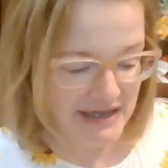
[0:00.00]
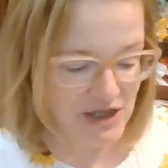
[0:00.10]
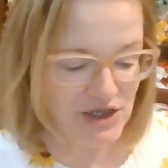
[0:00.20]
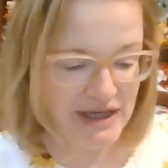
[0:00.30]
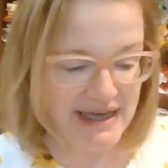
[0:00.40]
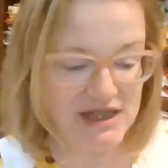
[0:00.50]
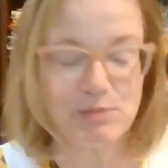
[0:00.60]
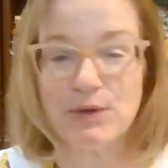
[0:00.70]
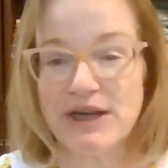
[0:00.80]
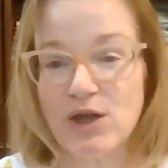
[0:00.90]
and it
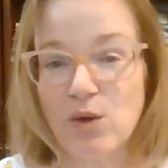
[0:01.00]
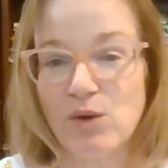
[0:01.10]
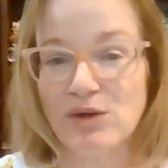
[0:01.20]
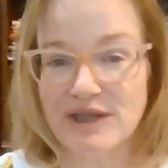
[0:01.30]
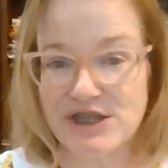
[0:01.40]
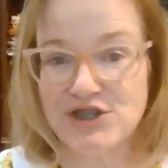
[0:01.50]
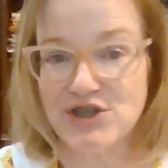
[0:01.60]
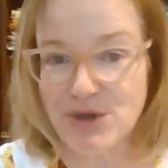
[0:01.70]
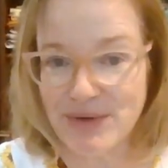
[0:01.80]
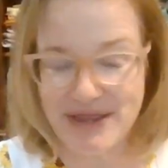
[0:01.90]
gets pretty cold and
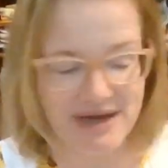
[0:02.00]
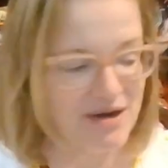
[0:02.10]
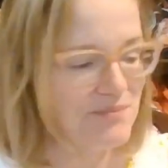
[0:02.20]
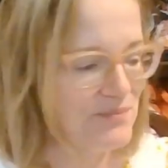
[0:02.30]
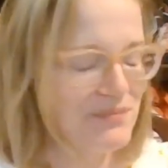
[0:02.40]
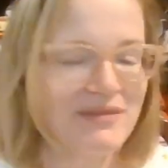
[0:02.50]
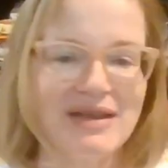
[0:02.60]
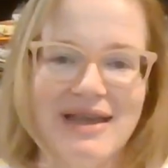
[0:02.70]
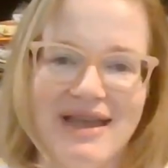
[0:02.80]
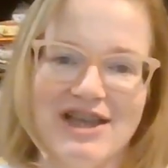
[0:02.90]
snowy there.
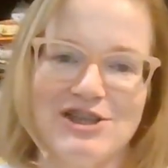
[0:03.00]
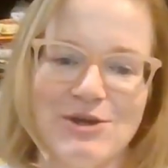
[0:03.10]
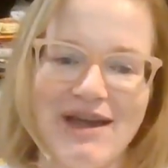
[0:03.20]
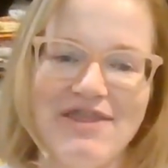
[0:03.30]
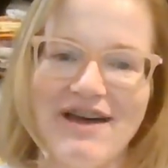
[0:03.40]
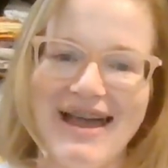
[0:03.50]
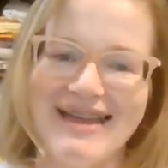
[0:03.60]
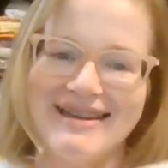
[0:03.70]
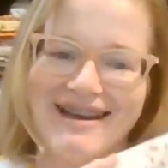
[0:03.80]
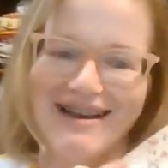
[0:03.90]
So I
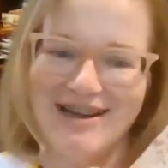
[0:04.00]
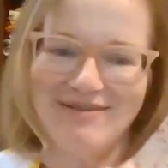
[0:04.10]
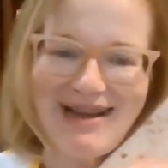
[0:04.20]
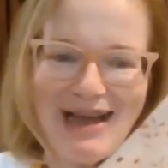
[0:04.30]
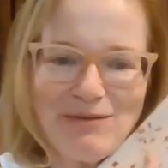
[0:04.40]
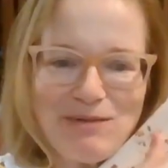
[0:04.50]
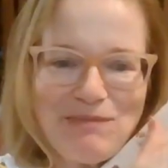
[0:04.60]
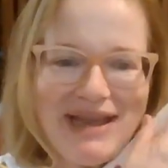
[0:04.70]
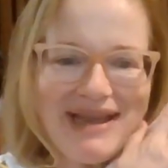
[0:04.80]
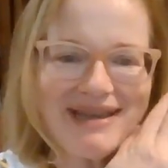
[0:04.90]
thought I would
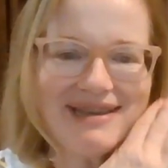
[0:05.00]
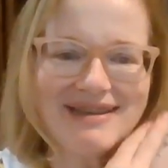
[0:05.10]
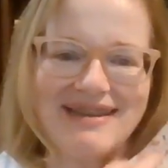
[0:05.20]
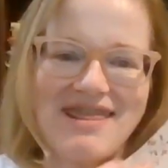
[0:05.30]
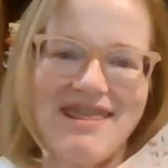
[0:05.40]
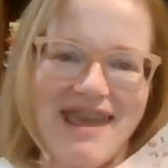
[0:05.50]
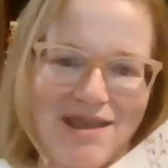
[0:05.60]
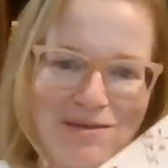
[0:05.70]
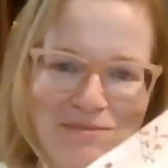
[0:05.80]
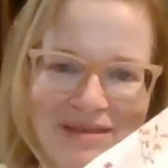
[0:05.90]
make
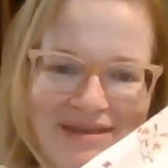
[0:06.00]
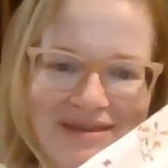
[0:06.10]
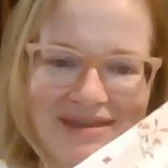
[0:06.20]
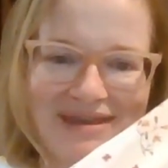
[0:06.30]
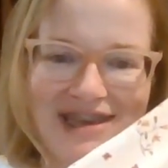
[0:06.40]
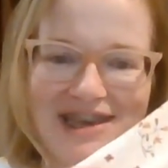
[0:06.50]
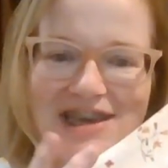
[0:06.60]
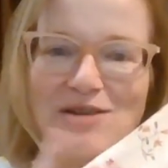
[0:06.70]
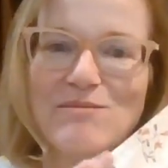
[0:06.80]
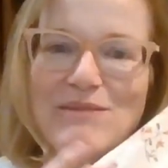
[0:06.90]
them
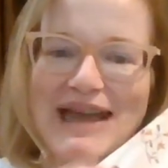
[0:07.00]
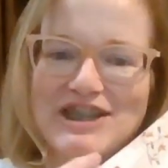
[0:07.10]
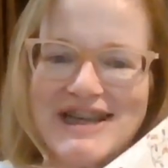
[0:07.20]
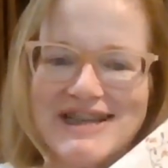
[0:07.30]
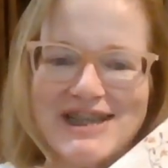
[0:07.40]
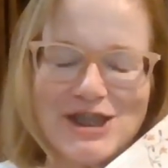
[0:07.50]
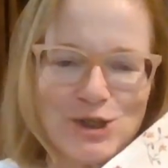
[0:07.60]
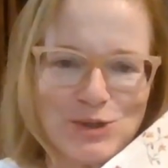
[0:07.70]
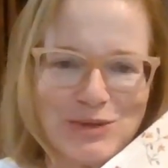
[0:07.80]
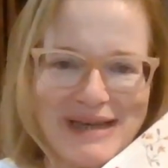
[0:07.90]
matching
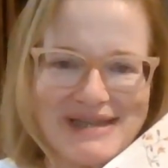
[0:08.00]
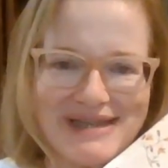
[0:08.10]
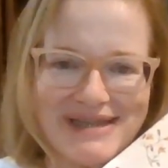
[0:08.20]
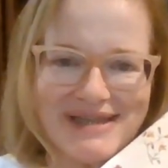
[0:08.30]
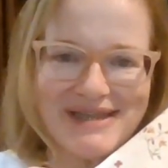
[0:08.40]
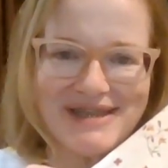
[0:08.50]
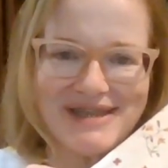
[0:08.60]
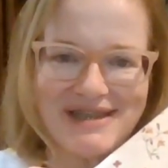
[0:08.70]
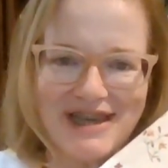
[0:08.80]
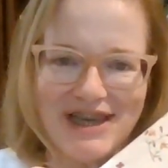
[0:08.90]
sister
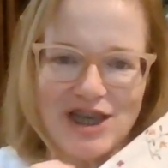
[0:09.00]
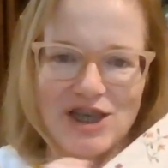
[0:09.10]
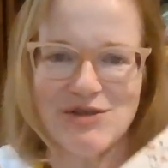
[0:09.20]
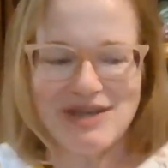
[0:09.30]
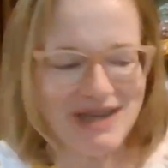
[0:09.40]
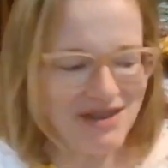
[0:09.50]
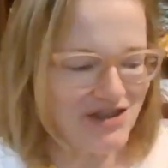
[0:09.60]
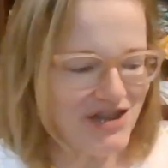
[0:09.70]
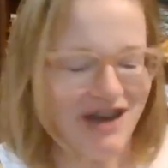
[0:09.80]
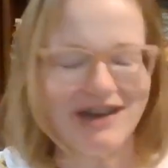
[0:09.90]
dresses using
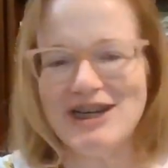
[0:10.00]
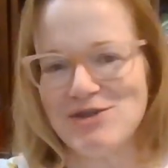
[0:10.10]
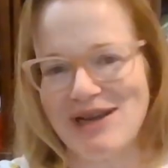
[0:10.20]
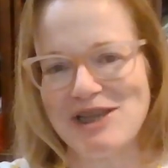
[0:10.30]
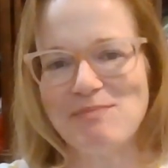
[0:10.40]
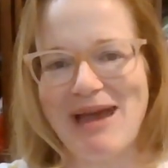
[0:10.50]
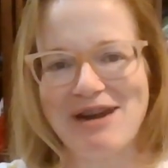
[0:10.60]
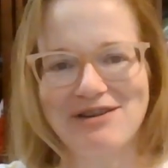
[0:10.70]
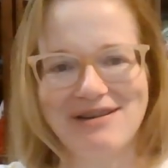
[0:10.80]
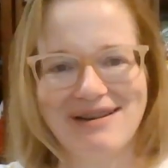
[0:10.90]
the Dottie dress
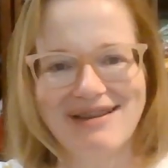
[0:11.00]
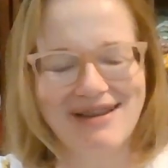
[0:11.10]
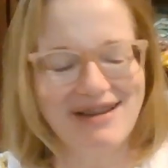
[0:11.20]
pattern.